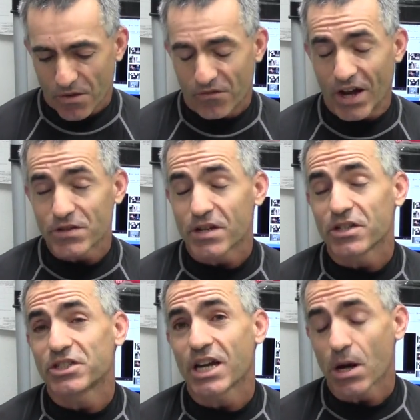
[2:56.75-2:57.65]

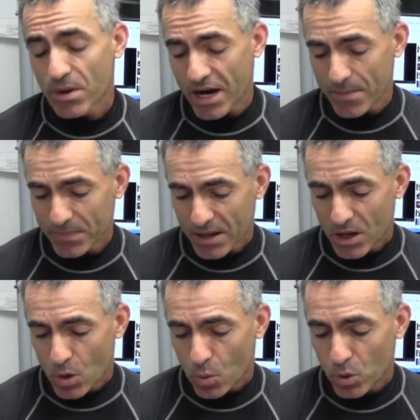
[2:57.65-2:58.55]

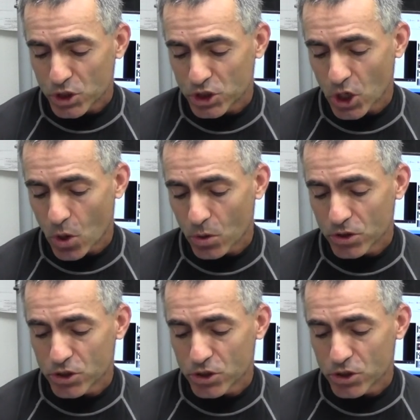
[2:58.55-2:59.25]
Phosphatidylserine was shown